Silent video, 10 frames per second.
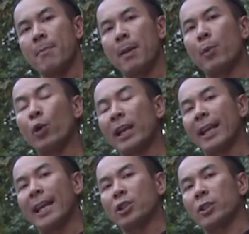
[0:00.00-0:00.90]
people who can
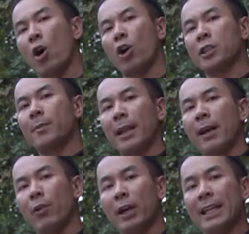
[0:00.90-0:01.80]
get to the ultimate
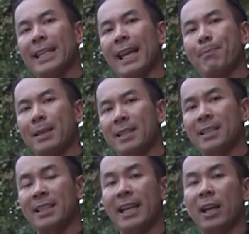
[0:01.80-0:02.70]
level in their
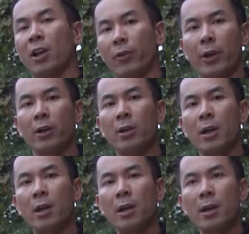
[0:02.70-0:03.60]
business, in their career,
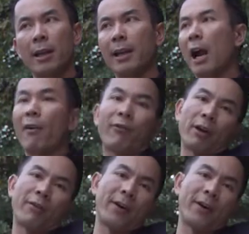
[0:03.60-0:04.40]
they're not afraid of